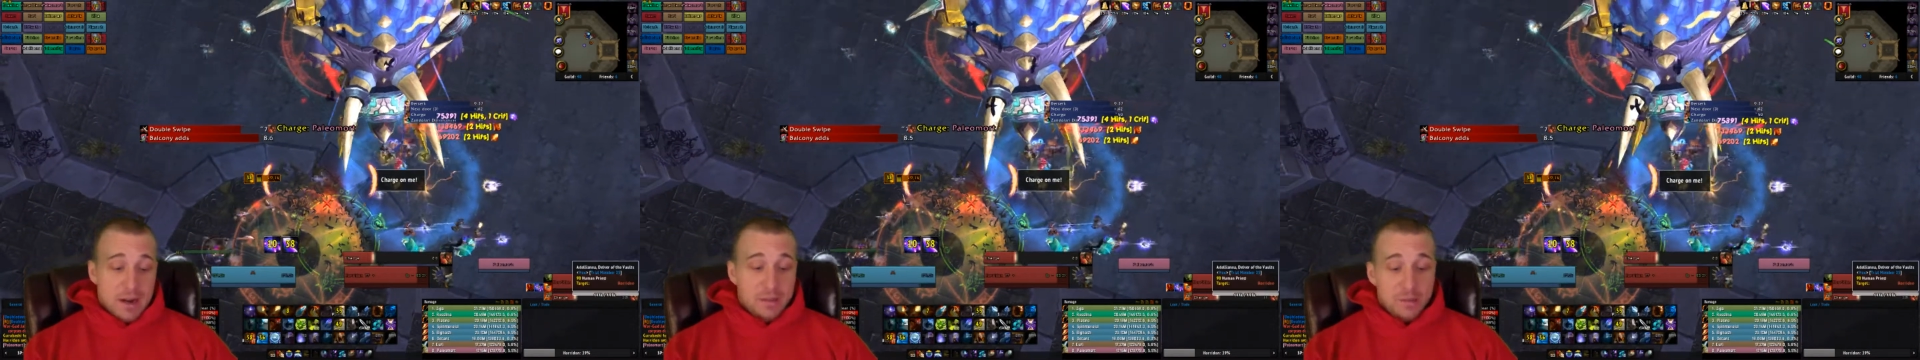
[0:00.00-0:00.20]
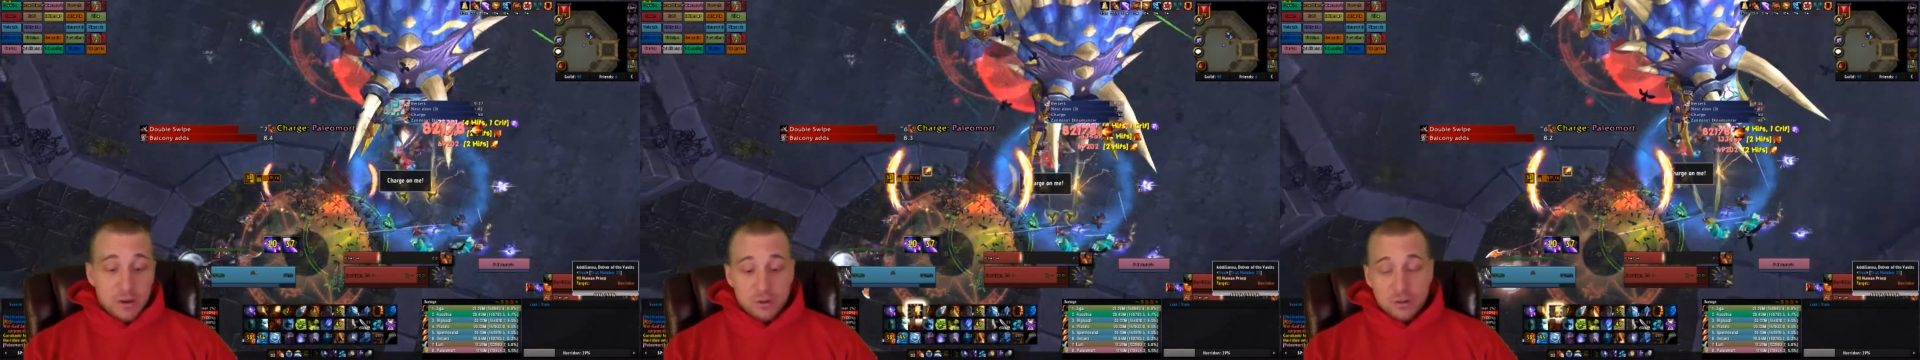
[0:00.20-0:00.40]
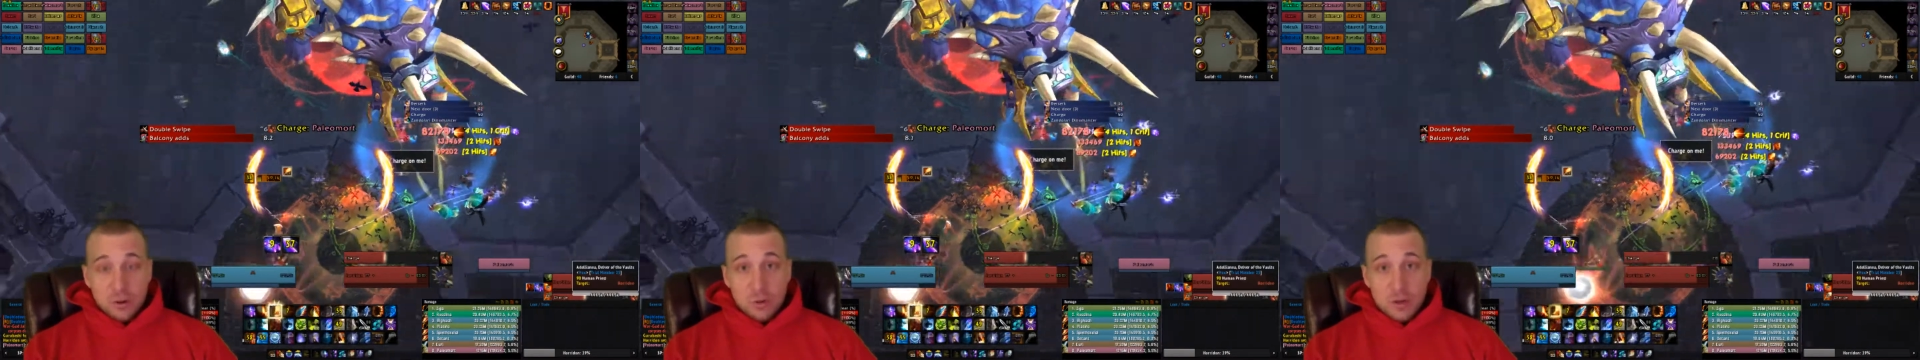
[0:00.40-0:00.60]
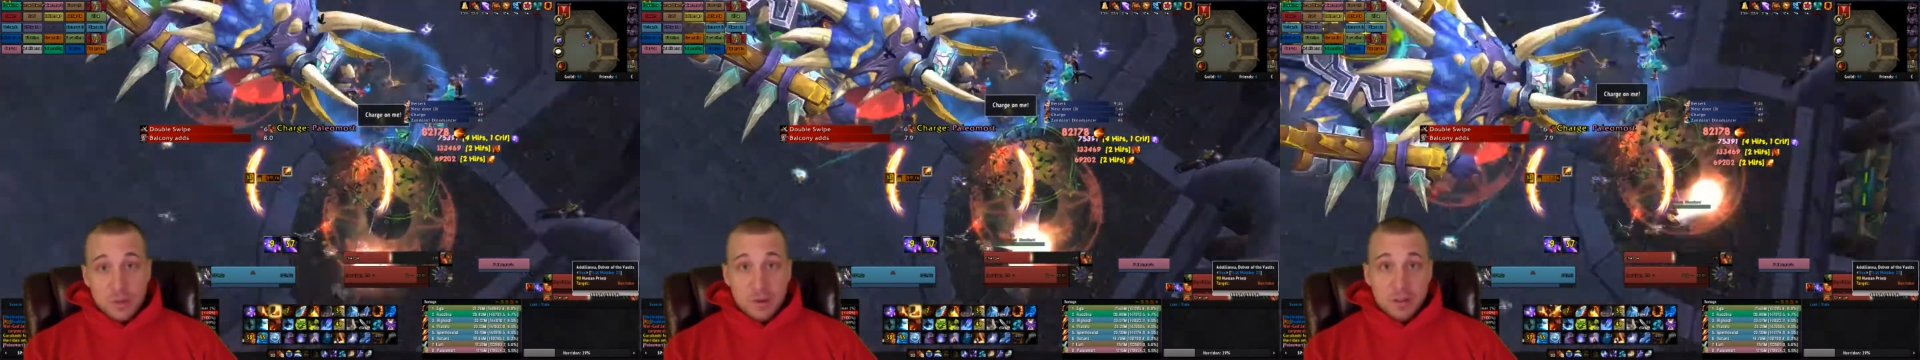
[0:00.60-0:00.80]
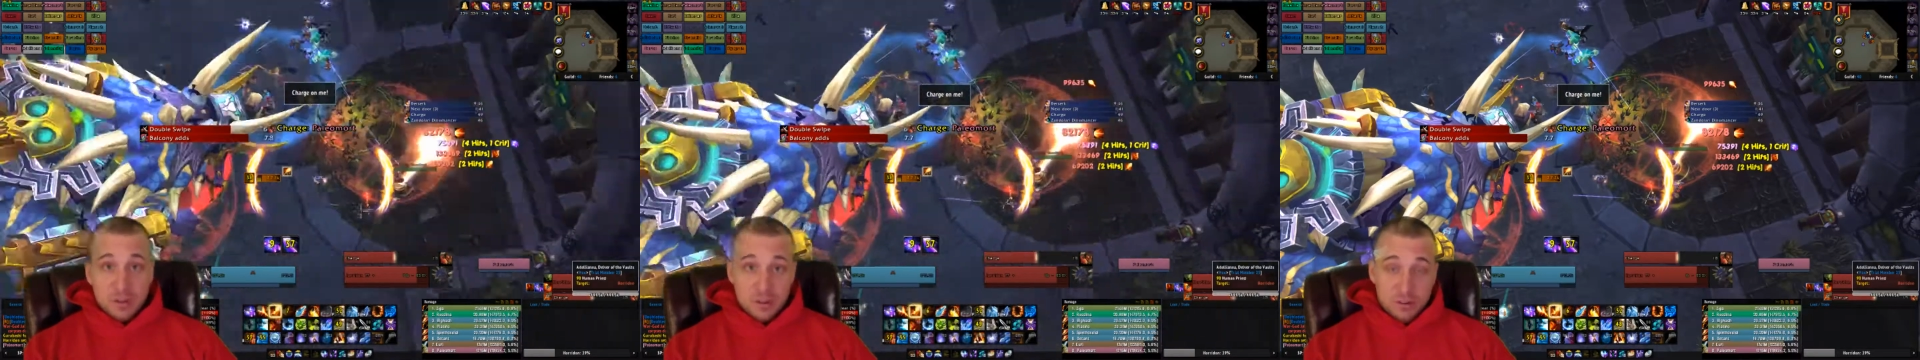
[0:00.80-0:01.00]
and there's
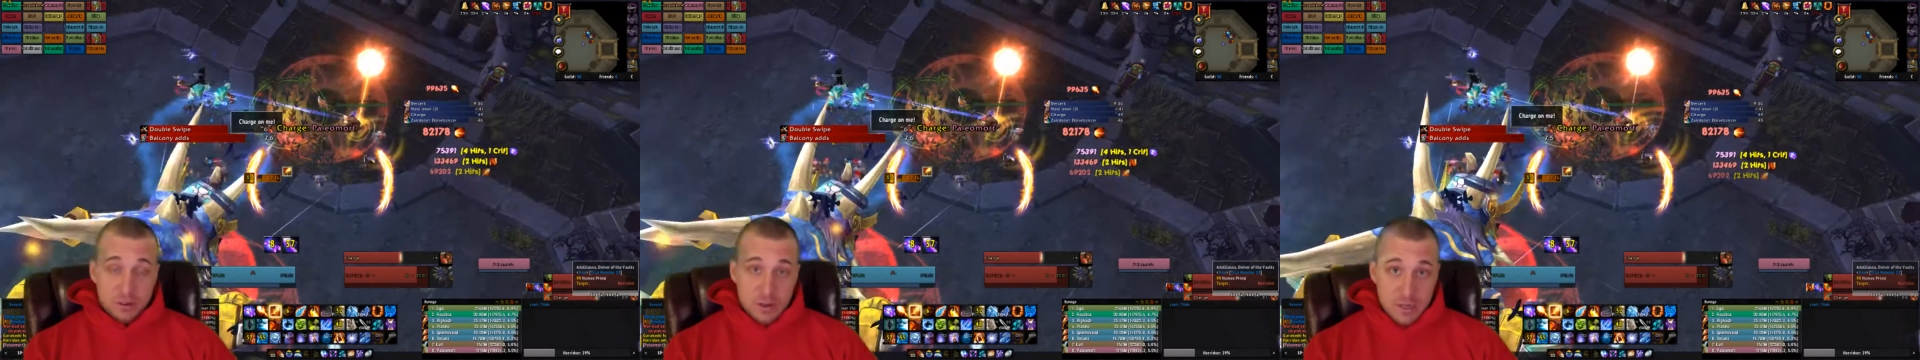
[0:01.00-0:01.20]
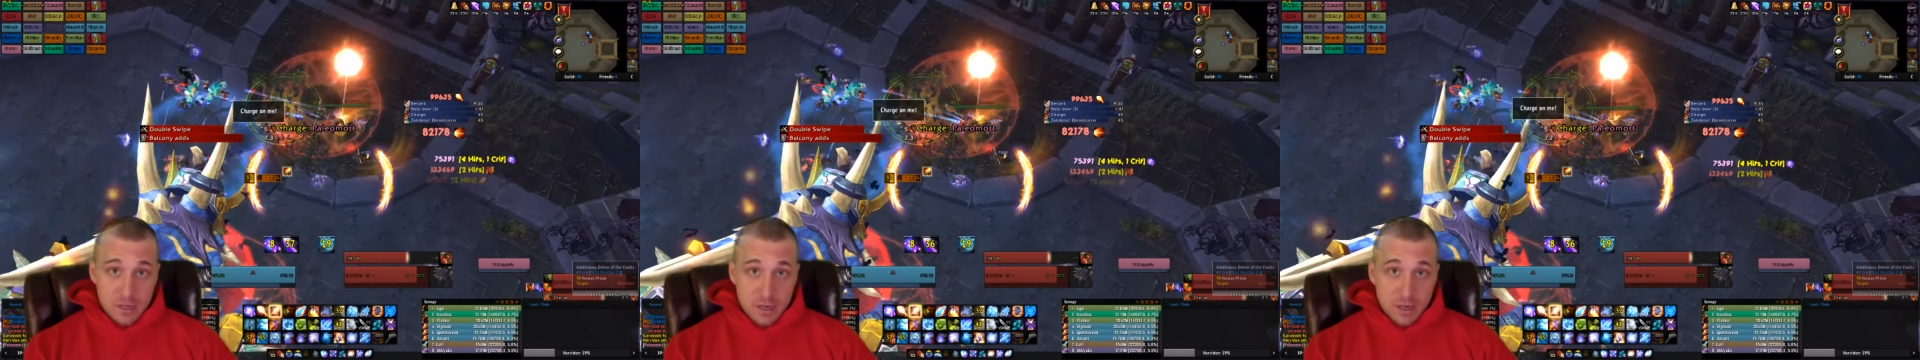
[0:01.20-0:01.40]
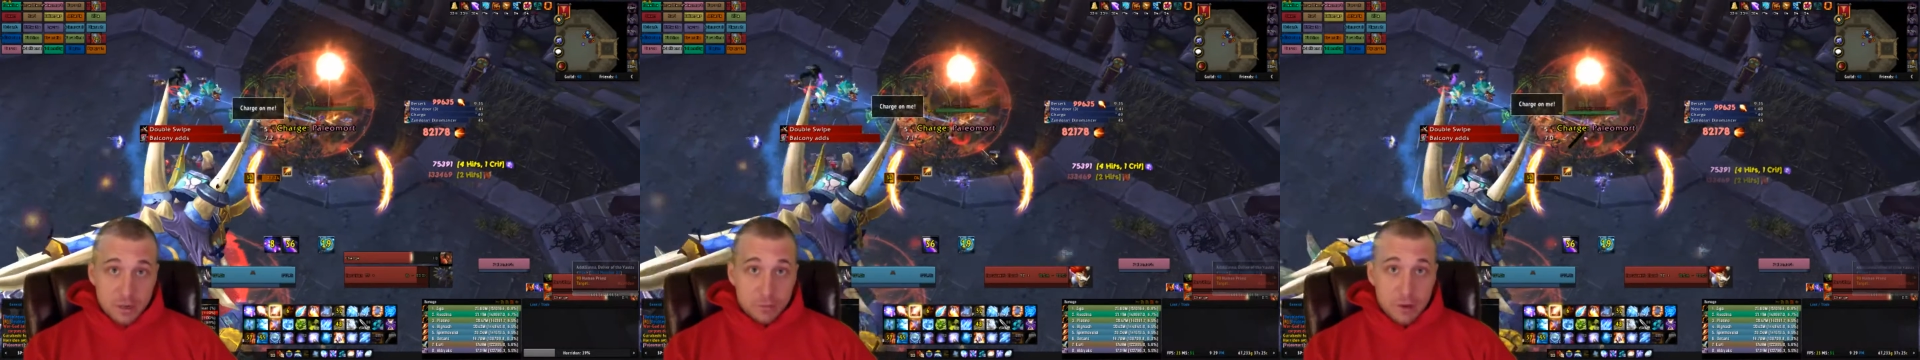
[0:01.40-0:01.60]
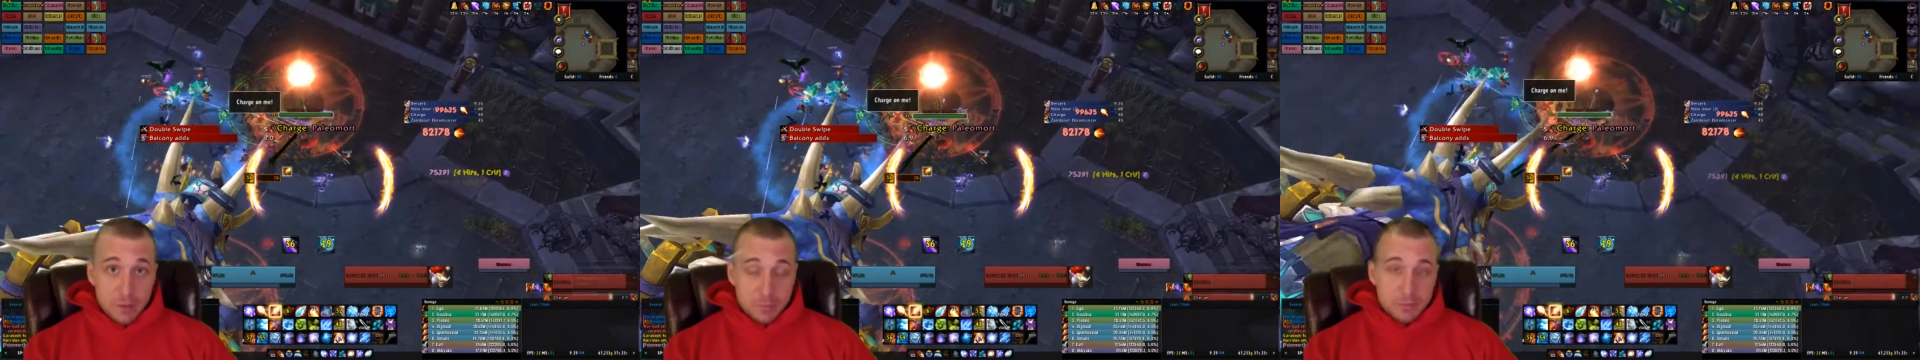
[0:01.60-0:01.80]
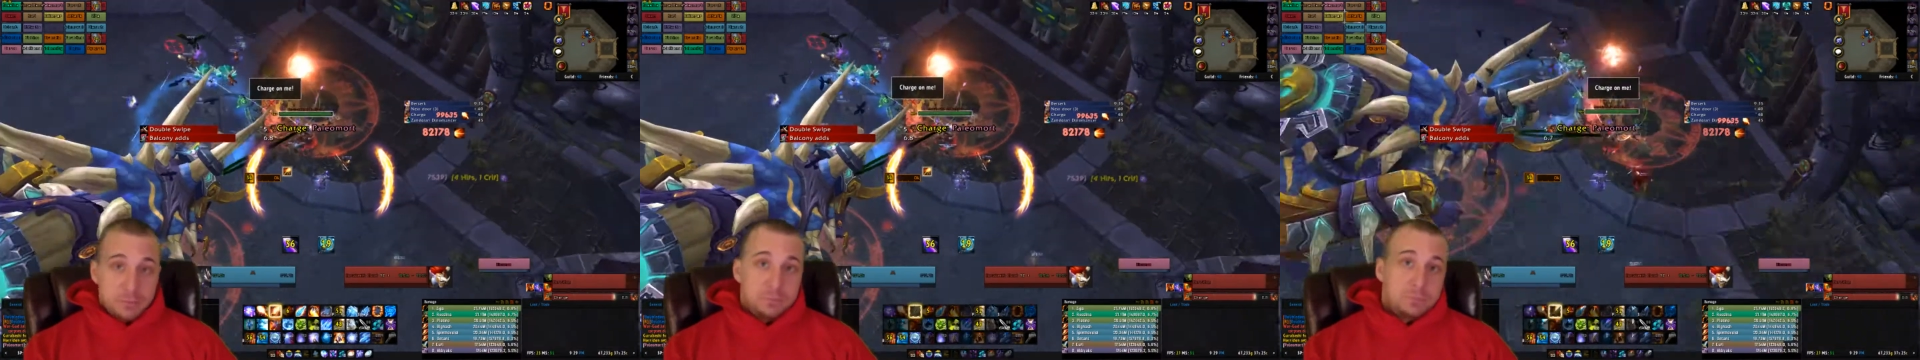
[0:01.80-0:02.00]
going to be things that you need to
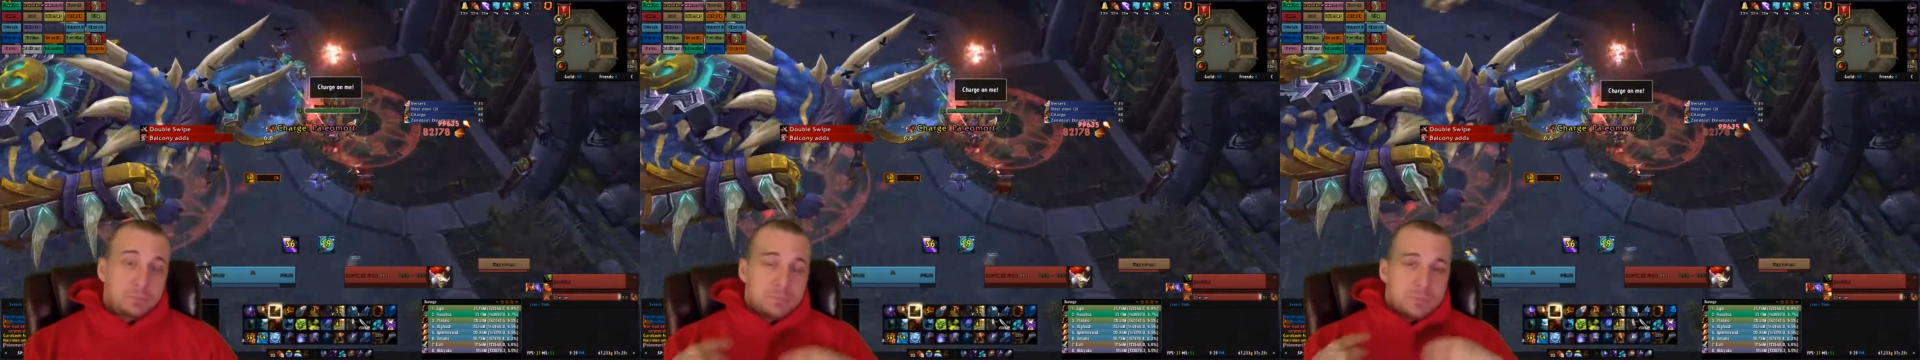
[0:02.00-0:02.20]
interrupt.